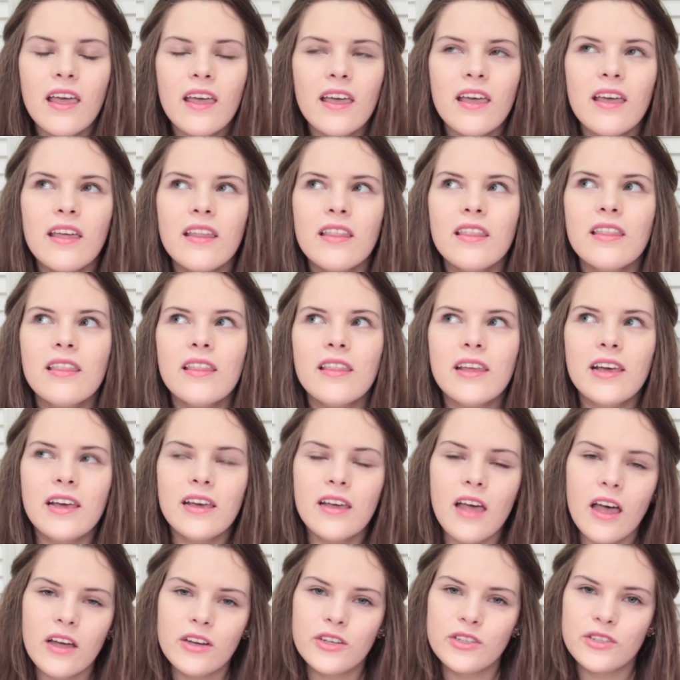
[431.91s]
in
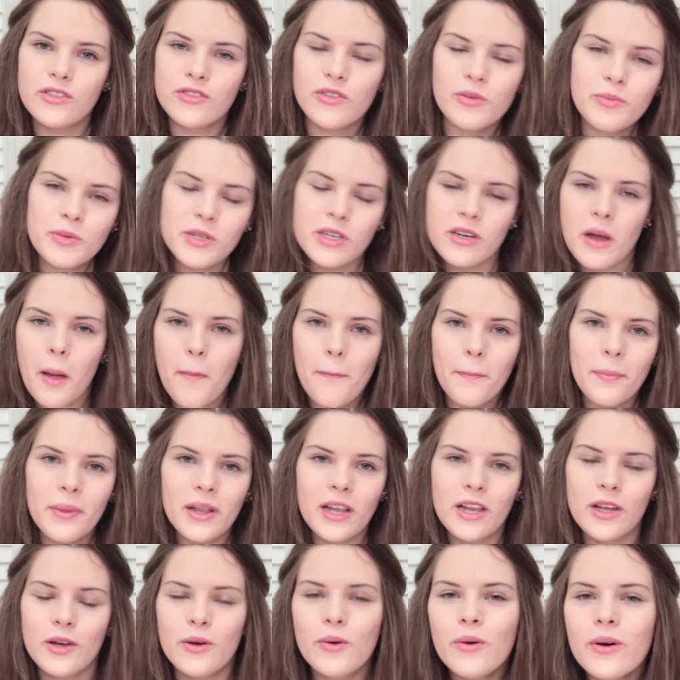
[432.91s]
the description
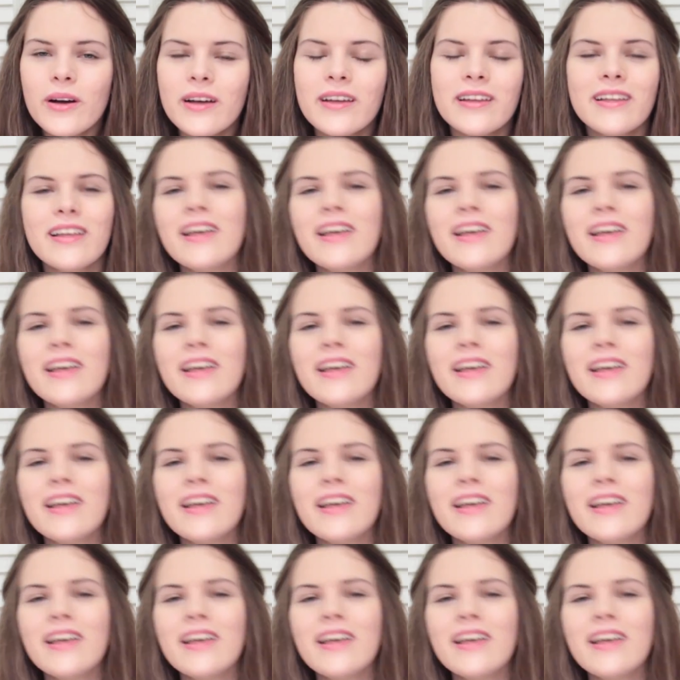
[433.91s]
below.